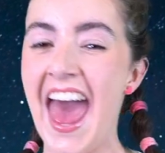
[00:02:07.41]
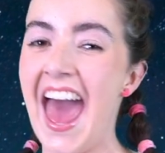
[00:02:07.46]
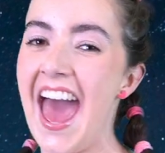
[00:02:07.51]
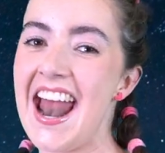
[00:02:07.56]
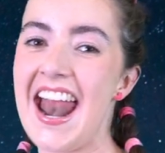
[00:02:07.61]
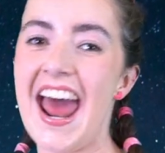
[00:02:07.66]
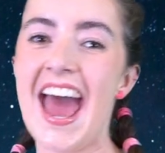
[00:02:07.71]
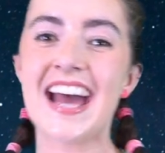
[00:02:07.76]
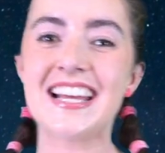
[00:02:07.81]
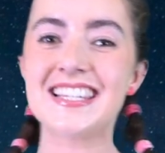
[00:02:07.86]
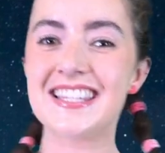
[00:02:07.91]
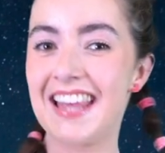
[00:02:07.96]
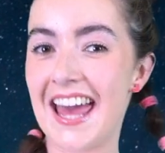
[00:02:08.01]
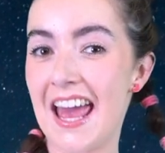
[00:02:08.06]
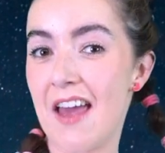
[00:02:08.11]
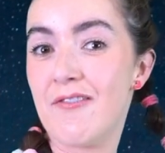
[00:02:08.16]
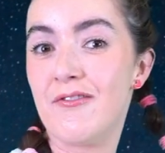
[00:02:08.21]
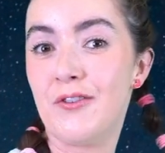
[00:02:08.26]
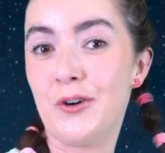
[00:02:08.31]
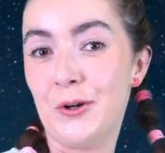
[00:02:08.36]
and as
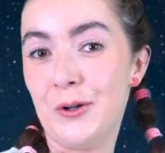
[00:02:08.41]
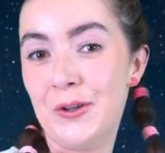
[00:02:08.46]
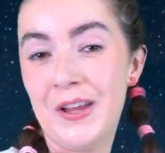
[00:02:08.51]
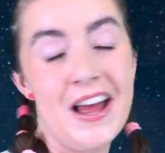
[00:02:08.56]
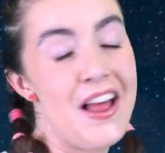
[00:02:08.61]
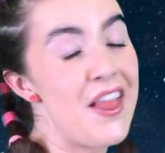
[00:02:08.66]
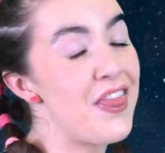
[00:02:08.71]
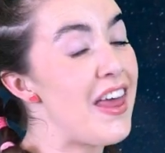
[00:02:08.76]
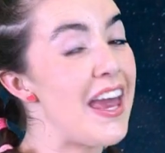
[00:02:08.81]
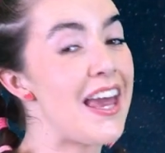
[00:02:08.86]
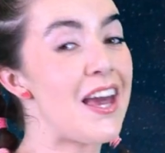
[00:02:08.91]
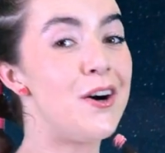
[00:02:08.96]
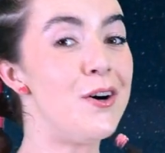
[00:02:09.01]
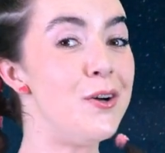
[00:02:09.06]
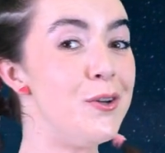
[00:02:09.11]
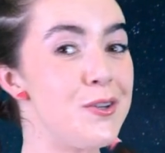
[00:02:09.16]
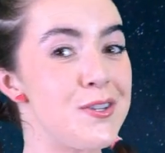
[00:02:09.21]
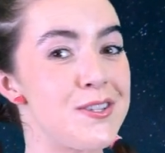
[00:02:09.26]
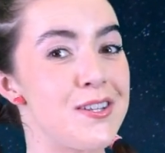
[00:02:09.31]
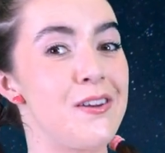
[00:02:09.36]
they fall, they
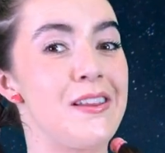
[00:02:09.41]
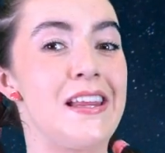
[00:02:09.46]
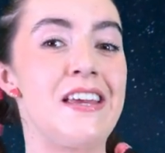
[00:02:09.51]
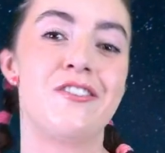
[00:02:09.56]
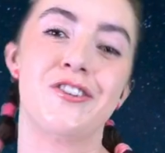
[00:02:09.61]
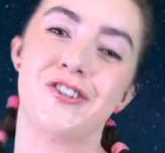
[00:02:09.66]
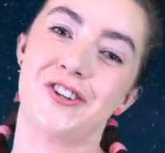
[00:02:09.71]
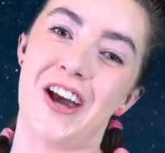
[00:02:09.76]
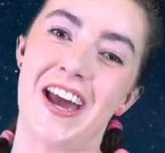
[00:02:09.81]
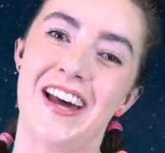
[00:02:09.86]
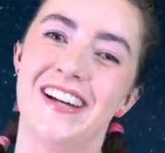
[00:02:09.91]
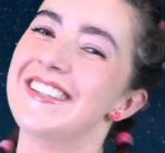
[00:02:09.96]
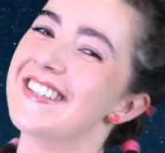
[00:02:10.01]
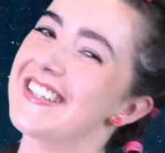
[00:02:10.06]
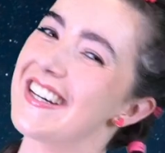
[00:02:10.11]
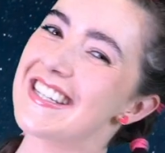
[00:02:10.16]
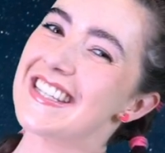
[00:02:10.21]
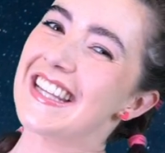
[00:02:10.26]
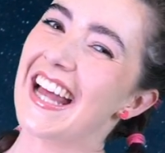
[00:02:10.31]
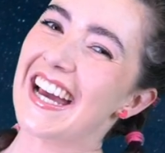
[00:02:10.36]
also leave a trail
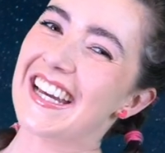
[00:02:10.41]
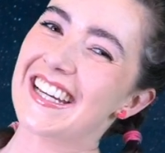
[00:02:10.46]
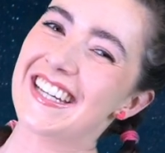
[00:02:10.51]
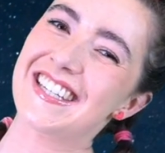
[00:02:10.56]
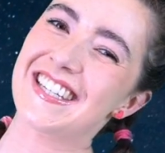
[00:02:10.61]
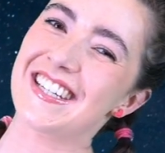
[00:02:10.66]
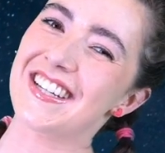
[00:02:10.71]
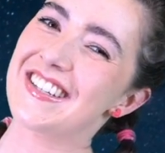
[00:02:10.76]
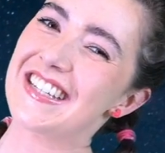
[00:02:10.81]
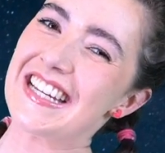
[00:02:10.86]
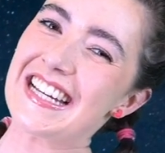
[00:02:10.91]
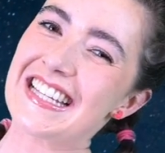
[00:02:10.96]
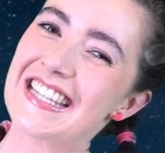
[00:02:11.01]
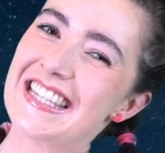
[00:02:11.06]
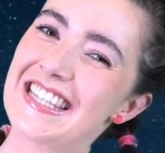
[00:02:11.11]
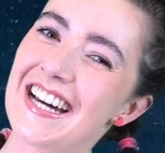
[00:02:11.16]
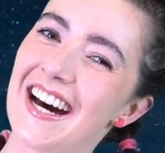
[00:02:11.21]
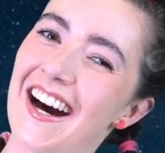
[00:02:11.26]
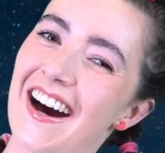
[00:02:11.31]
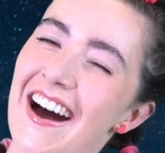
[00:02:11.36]
just like a shooting
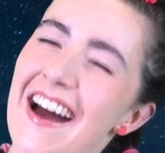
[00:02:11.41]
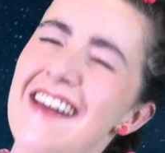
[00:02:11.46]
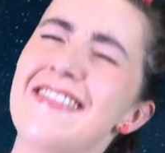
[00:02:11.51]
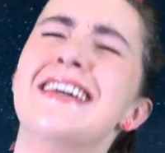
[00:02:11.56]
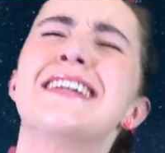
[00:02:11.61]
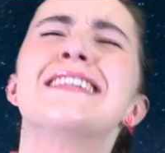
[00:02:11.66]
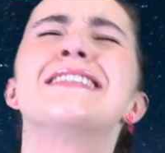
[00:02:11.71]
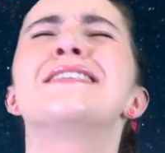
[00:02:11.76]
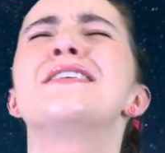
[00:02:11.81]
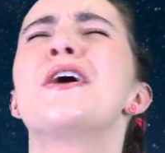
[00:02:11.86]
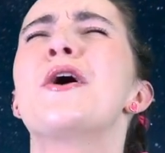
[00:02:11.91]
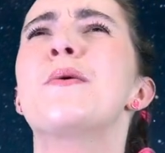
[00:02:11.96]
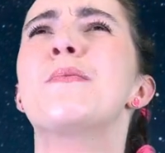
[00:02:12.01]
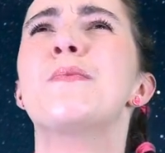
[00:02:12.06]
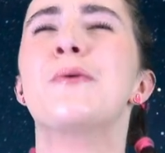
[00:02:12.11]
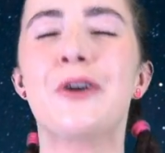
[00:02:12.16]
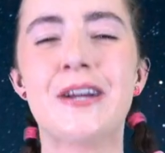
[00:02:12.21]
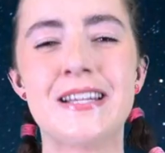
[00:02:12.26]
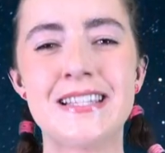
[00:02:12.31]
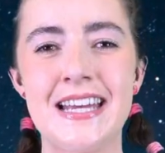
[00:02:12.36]
star, and they're so
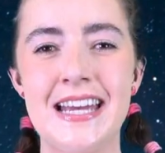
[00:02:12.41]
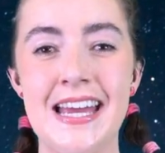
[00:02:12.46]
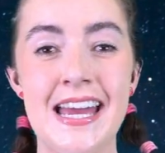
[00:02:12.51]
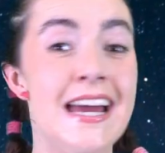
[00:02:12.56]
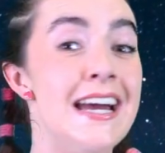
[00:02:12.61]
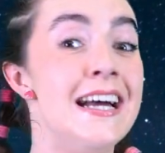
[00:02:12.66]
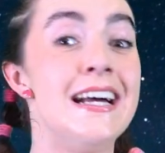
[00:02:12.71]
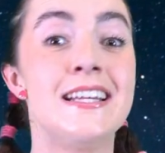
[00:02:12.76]
pretty,